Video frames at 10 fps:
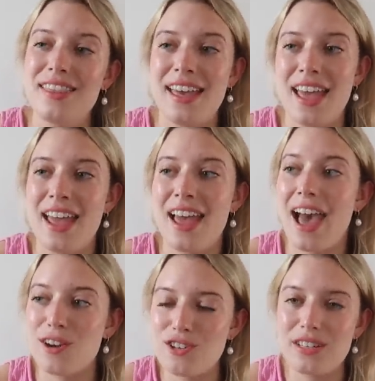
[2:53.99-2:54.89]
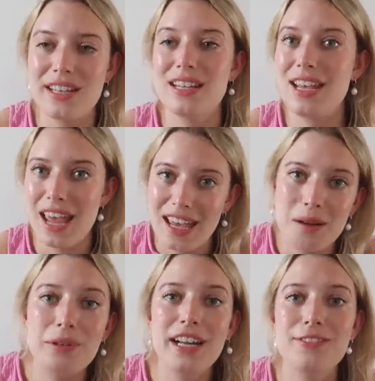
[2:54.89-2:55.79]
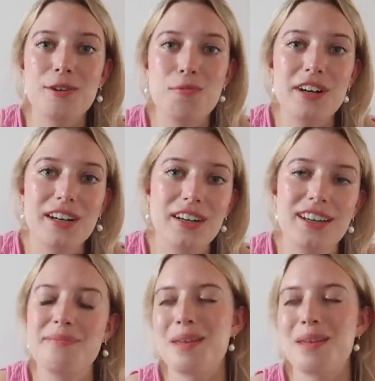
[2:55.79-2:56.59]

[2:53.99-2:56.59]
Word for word: They actually take a break from work.